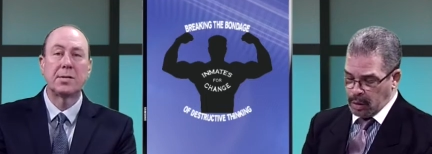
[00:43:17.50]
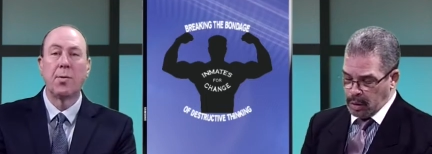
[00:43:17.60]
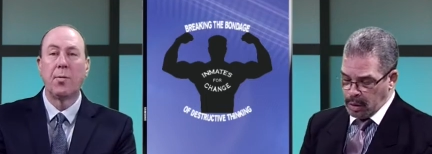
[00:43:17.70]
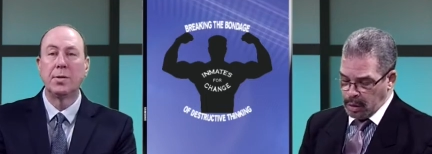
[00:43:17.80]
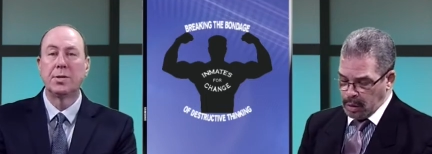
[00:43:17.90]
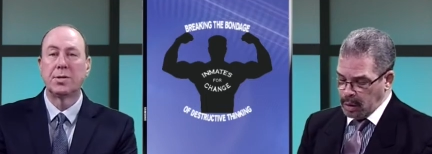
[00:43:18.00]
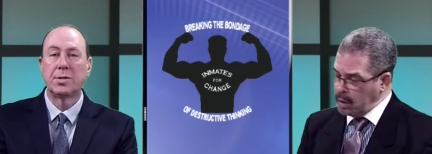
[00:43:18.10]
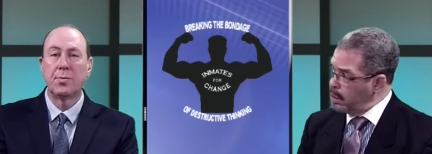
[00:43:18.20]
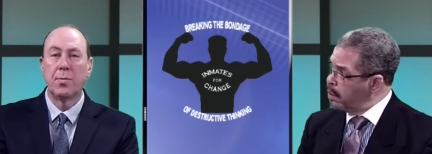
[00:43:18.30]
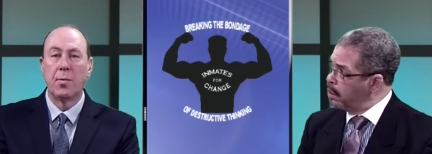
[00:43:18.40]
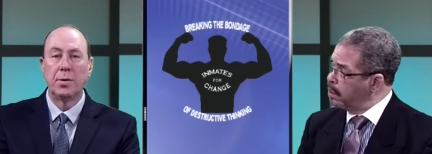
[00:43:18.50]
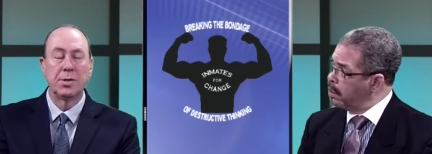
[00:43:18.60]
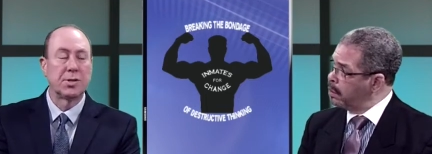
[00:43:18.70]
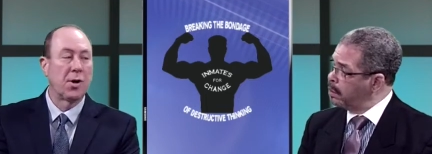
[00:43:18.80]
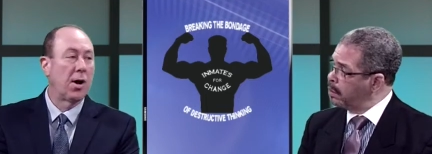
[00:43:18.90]
Speaker 1: to what we just what we
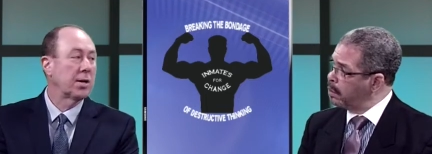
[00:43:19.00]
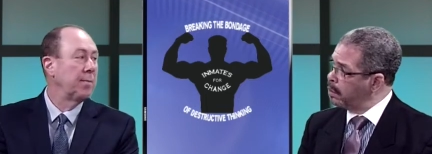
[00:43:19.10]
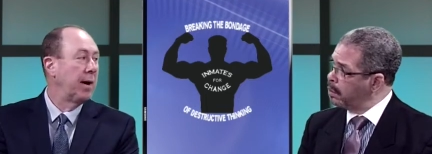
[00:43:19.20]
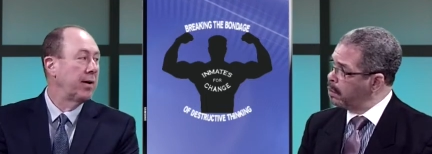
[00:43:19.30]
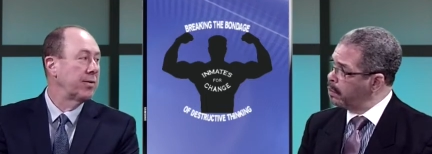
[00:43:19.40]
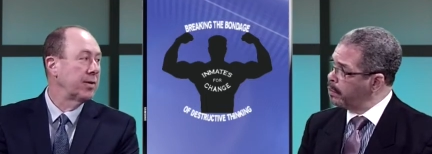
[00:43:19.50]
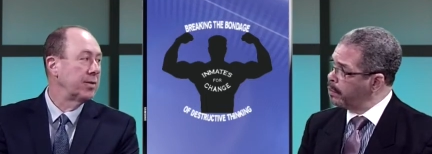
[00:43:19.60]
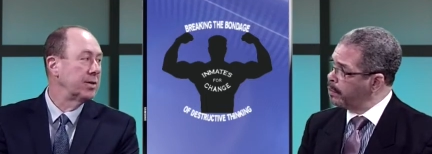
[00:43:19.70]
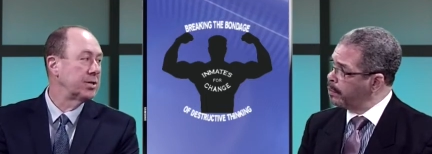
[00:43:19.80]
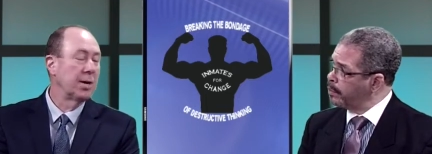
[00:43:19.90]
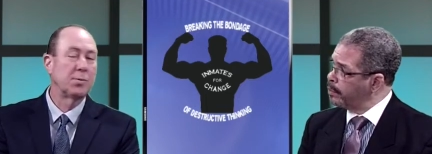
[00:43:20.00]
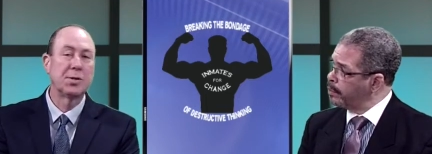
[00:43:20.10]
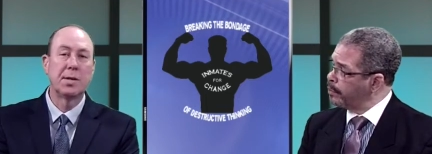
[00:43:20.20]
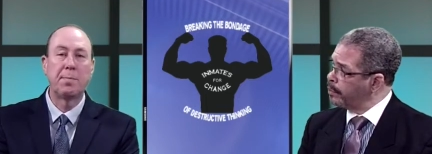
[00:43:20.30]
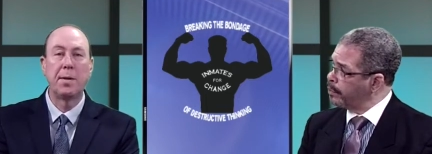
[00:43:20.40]
just talked about. I think the
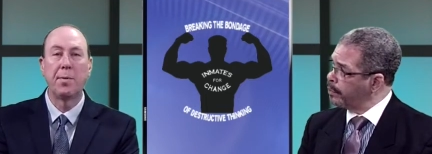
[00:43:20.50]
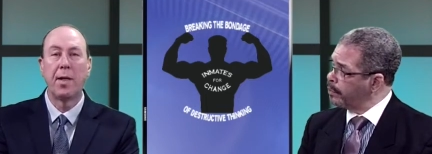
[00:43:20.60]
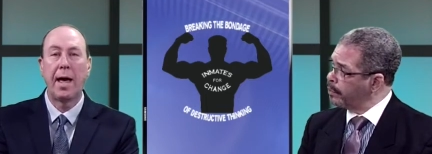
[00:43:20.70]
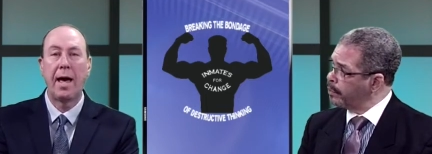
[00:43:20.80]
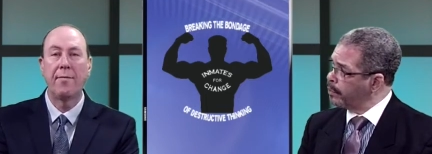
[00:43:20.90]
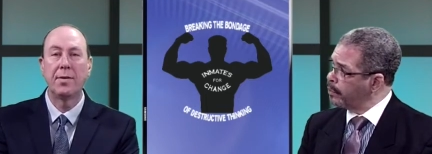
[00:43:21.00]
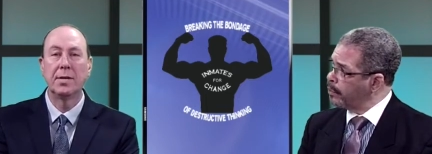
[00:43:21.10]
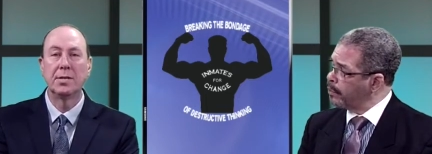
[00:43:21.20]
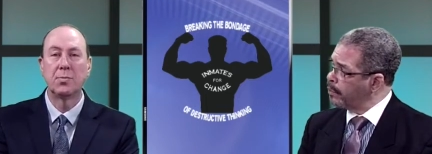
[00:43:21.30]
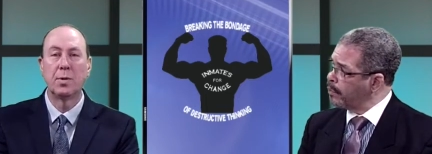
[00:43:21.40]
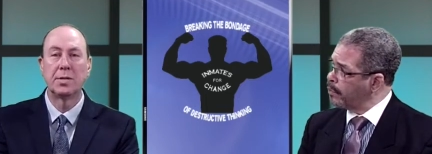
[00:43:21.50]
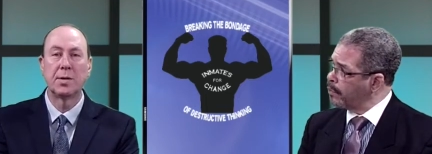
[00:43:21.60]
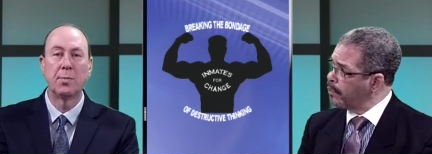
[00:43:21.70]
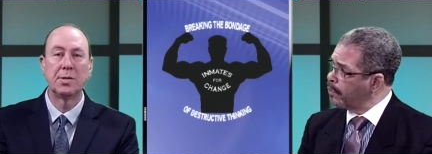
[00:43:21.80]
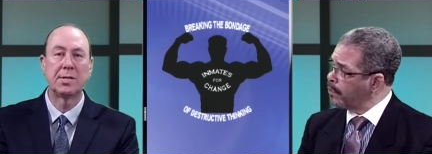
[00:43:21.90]
assumption that people have is when
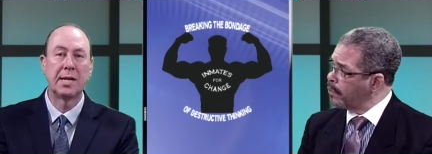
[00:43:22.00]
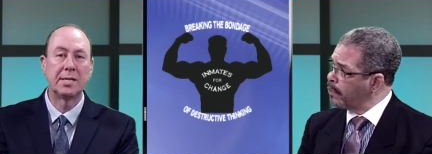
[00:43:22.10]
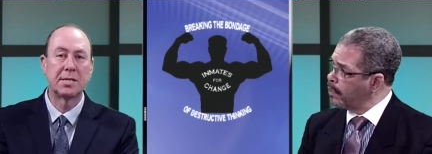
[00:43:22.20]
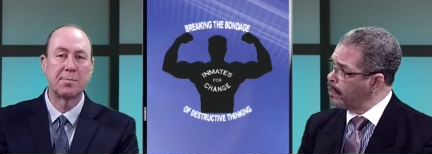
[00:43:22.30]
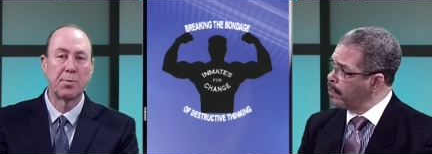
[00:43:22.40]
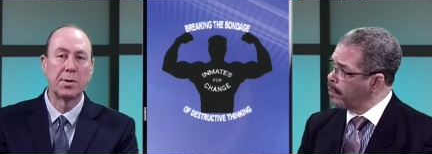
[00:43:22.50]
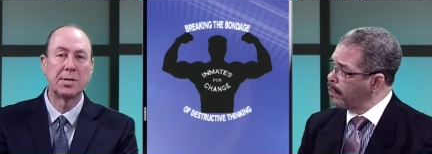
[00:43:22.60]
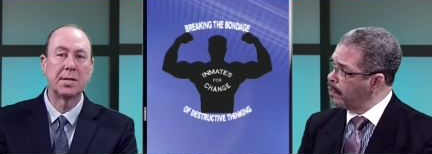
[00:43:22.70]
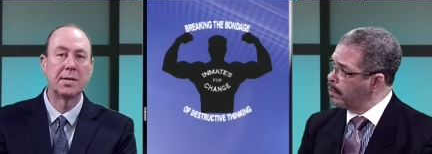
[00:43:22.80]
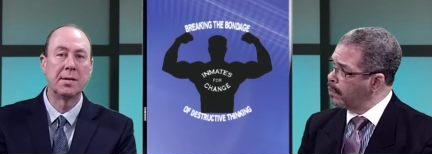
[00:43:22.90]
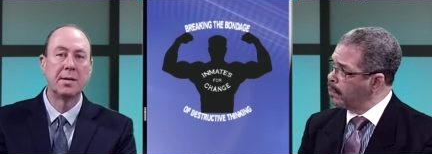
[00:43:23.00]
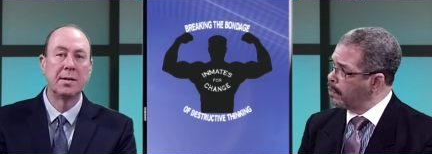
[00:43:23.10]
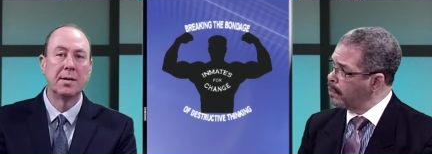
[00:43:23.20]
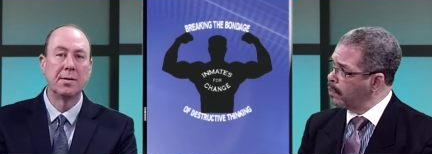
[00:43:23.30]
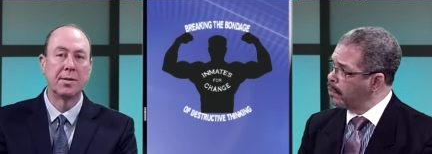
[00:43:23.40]
someone's sentenced to prison
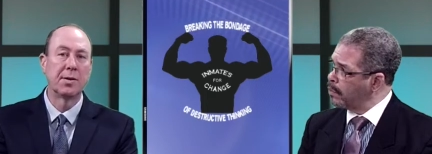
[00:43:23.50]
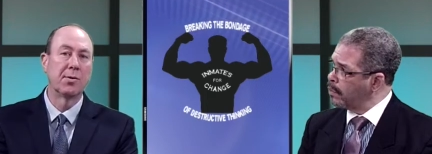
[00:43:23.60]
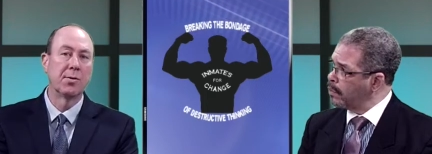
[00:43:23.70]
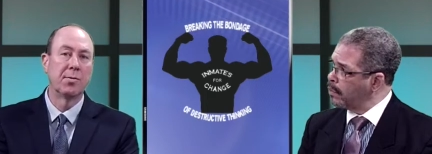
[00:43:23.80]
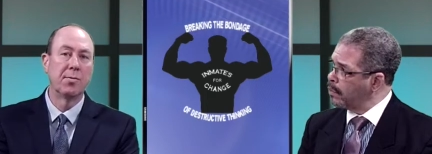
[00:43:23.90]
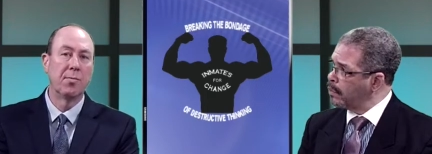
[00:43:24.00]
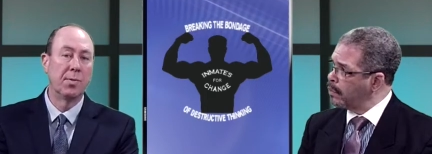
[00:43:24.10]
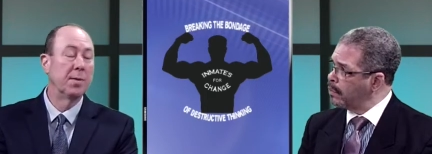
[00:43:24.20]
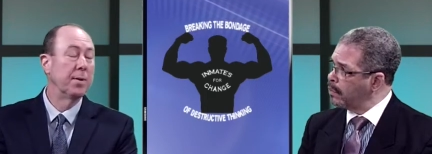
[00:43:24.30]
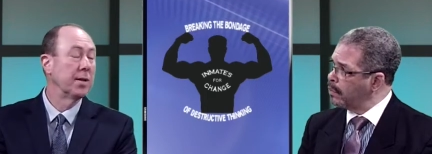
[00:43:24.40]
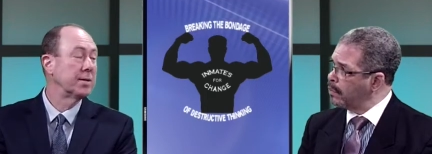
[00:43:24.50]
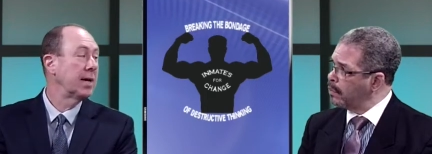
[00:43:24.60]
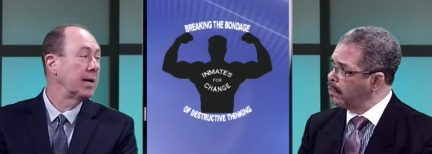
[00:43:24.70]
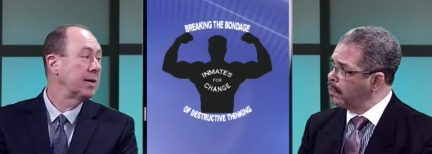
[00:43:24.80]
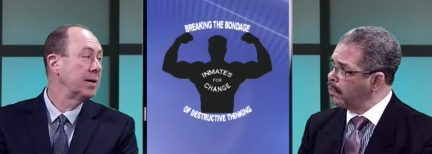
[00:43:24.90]
that they're
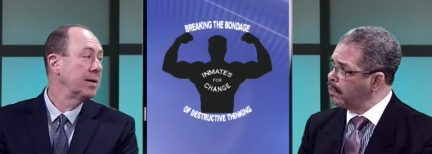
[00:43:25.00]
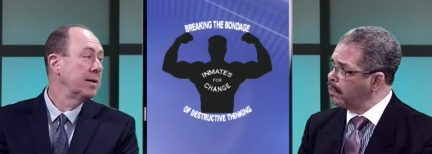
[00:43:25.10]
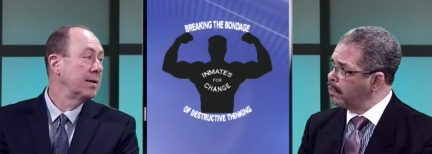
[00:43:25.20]
rehabilitated.